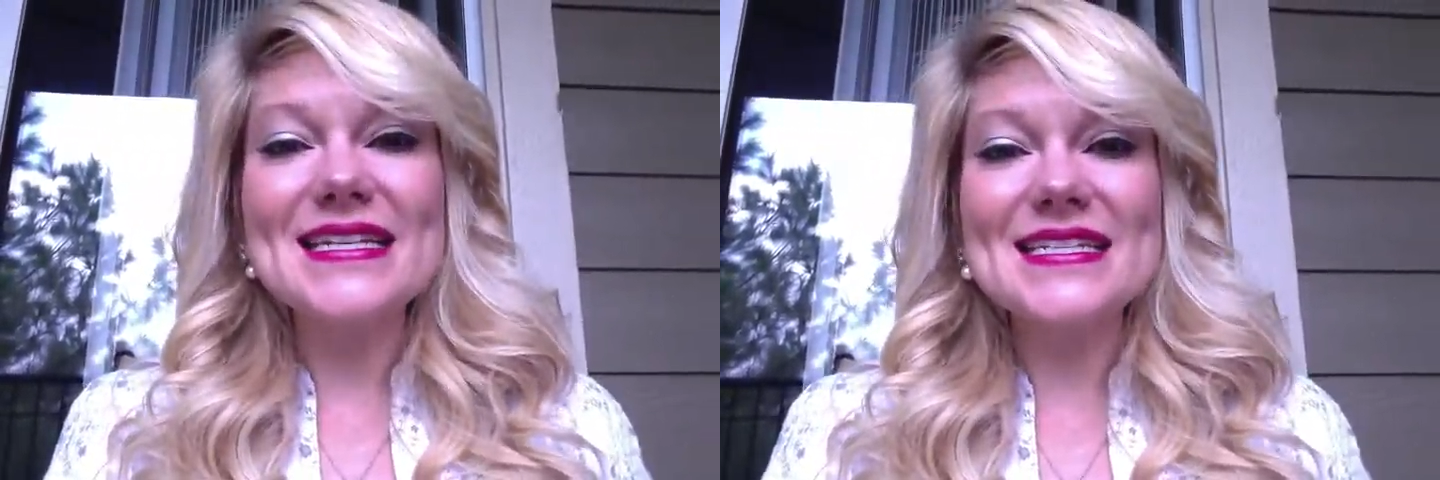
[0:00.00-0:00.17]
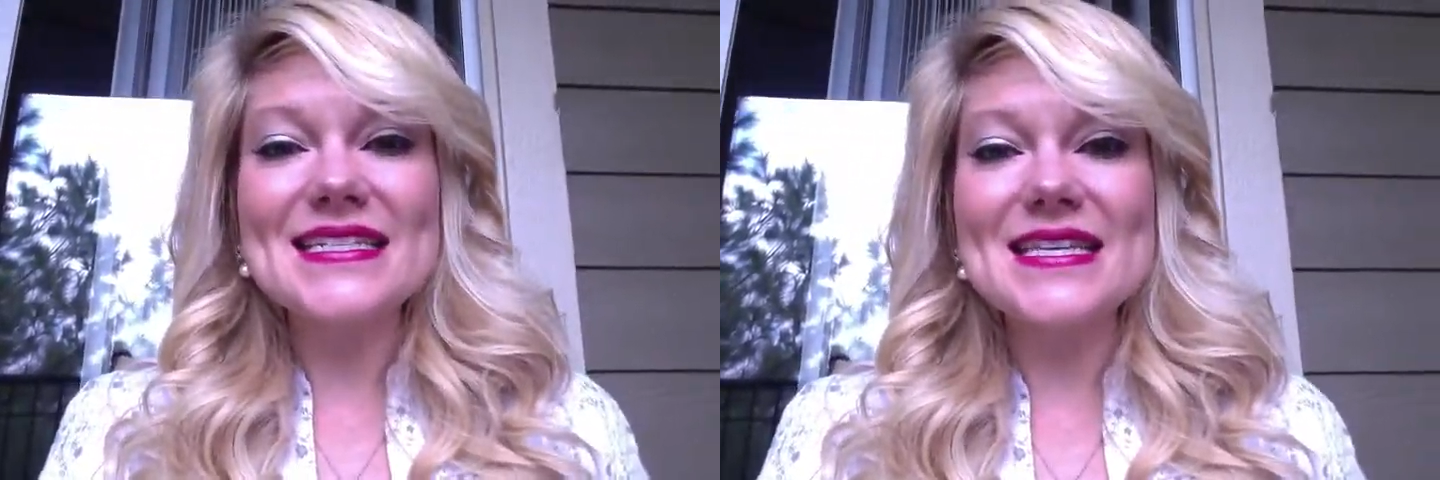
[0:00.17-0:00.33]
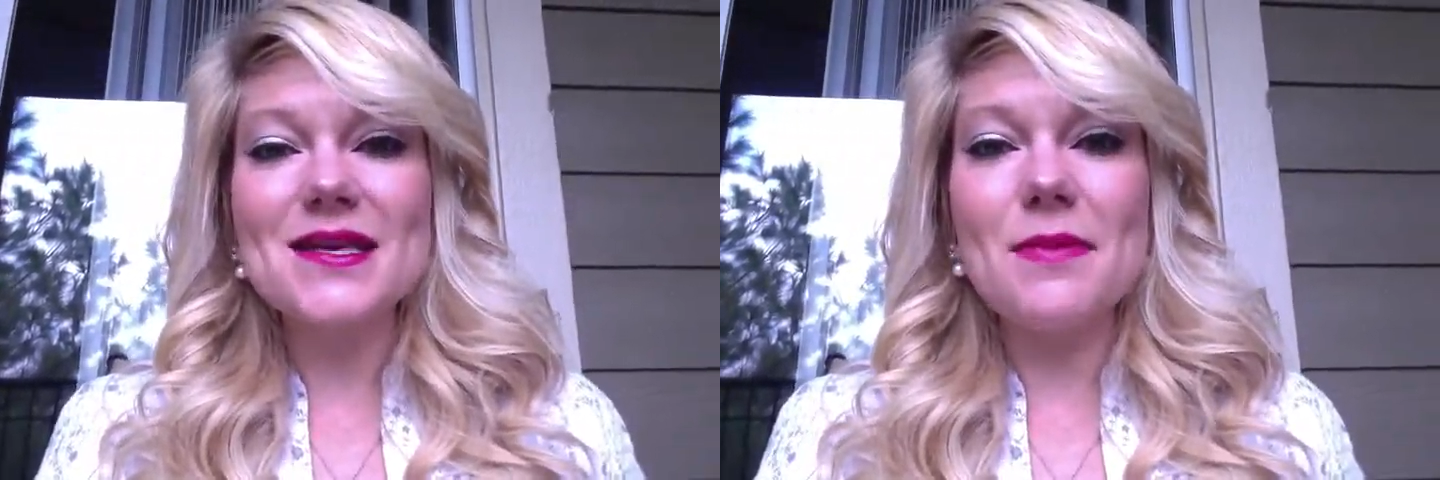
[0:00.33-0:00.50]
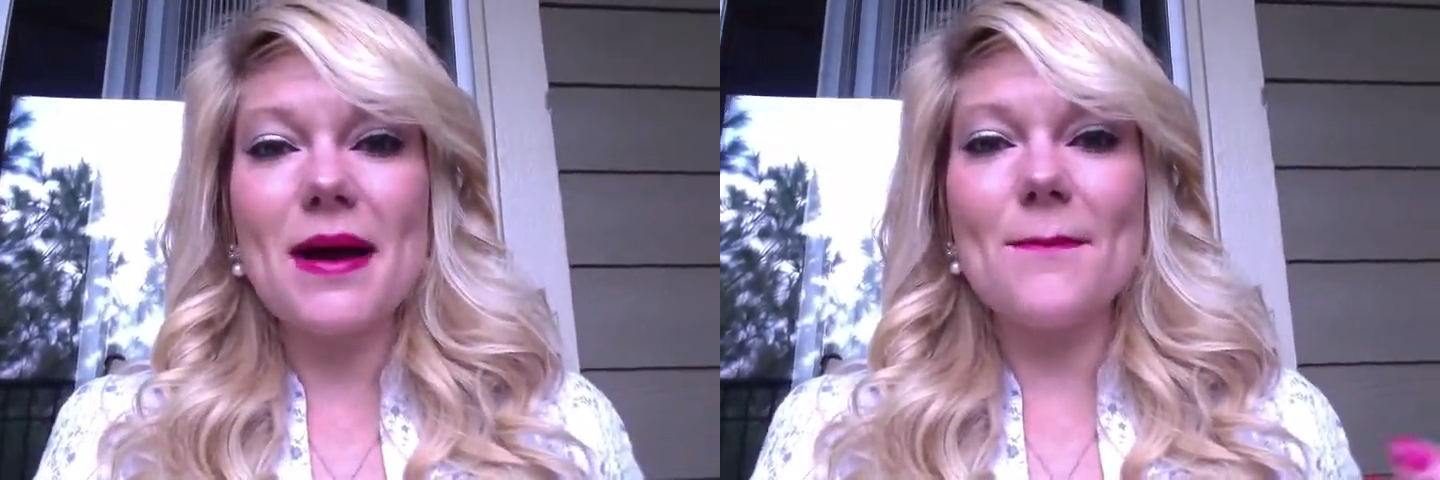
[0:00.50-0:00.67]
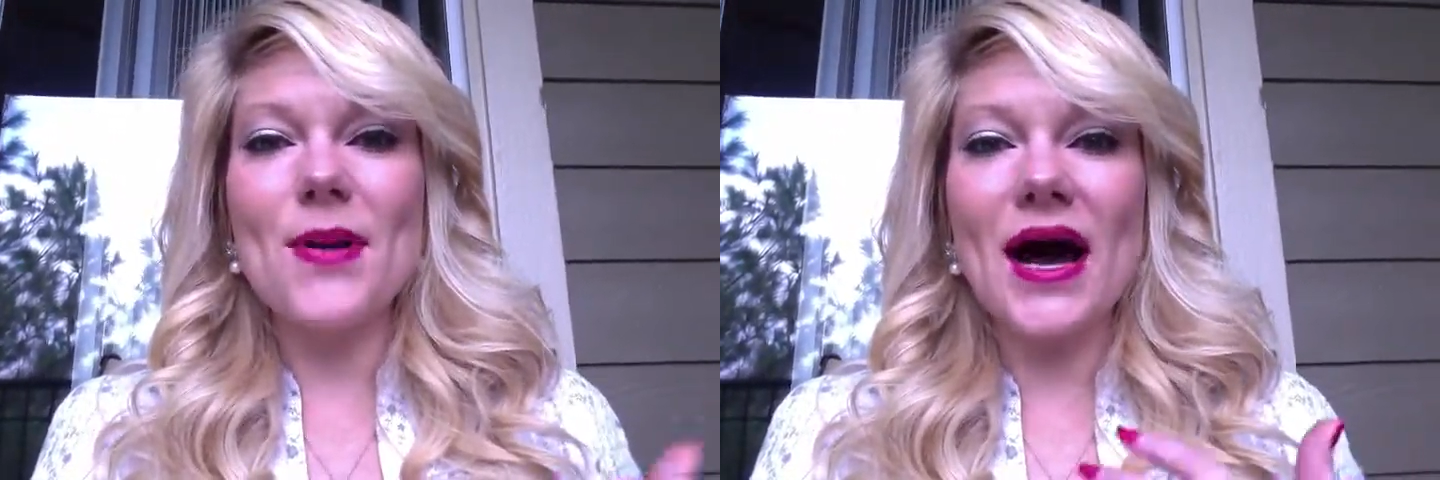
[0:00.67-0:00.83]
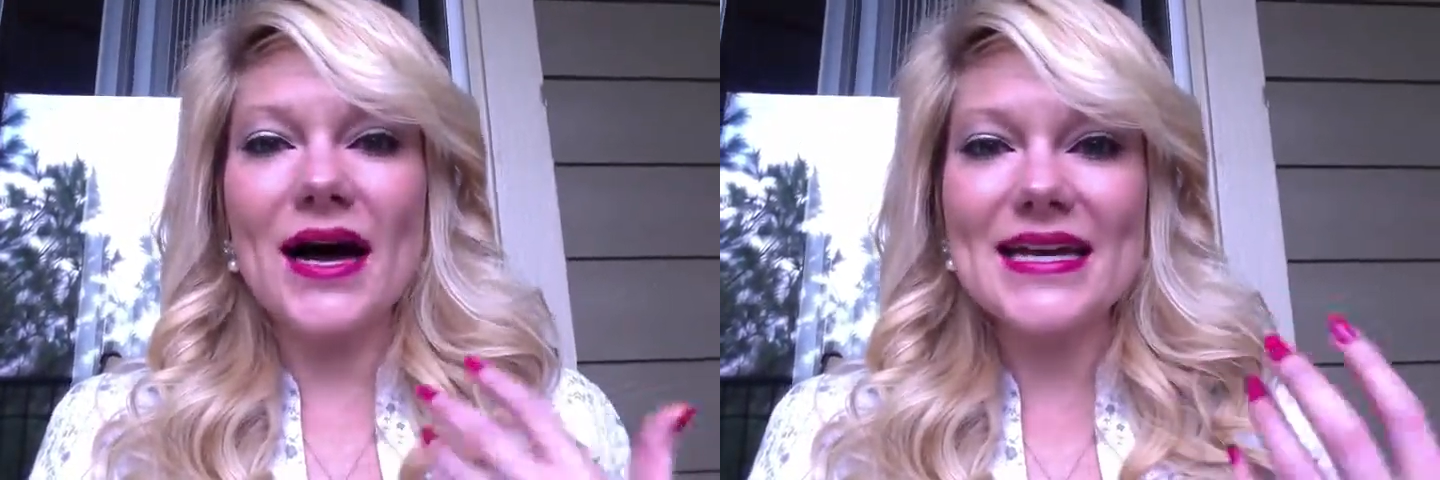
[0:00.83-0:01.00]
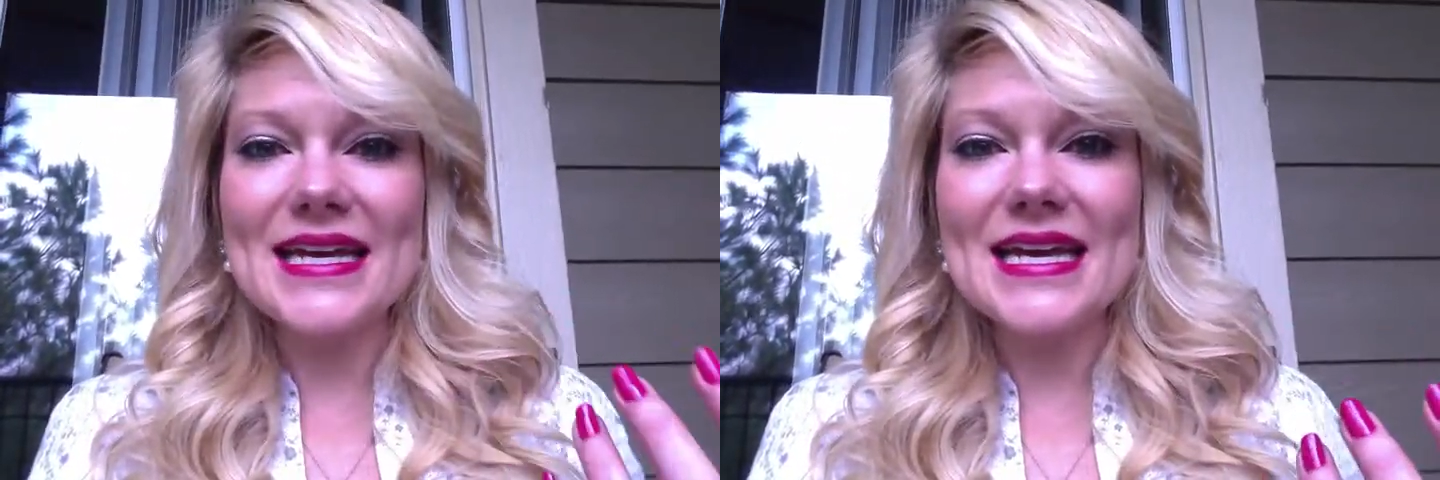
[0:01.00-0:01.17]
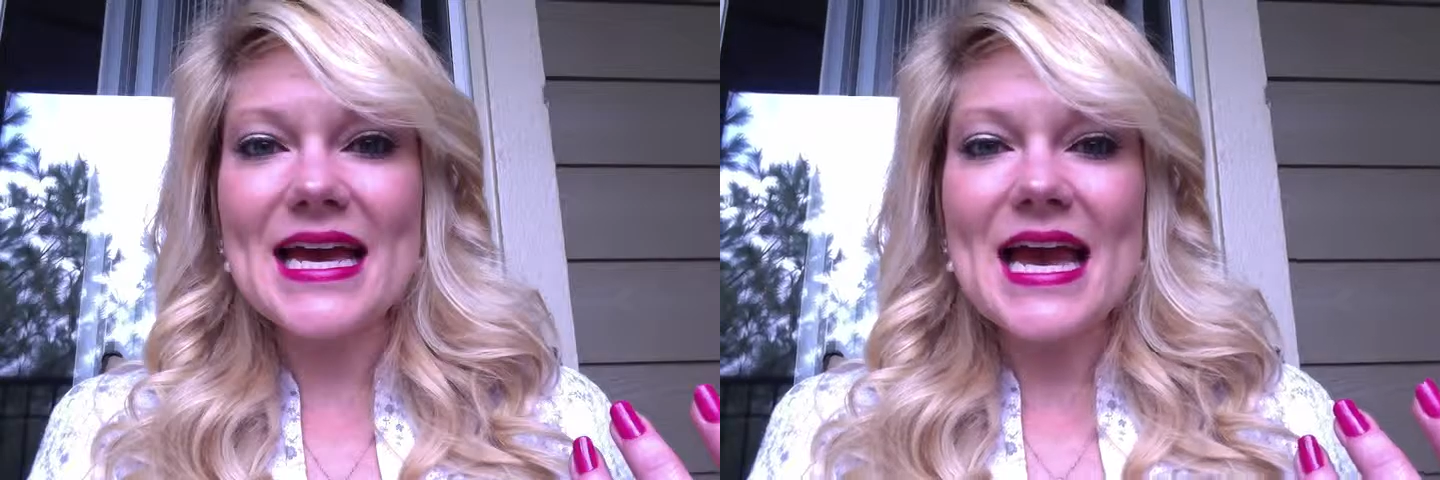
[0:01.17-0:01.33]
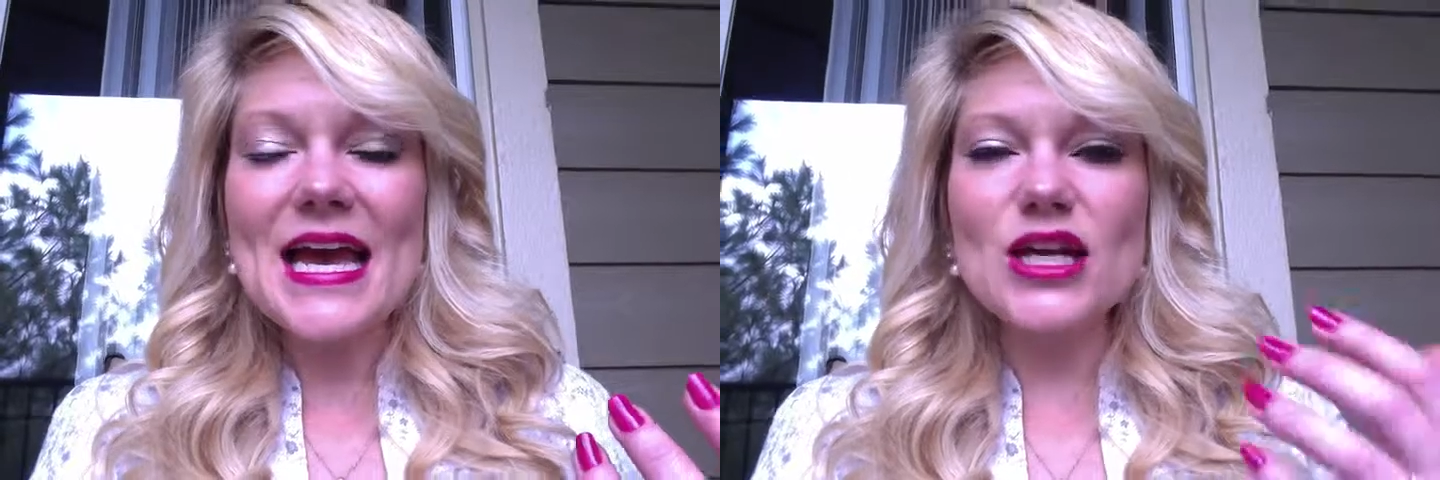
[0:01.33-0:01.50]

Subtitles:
to see that my body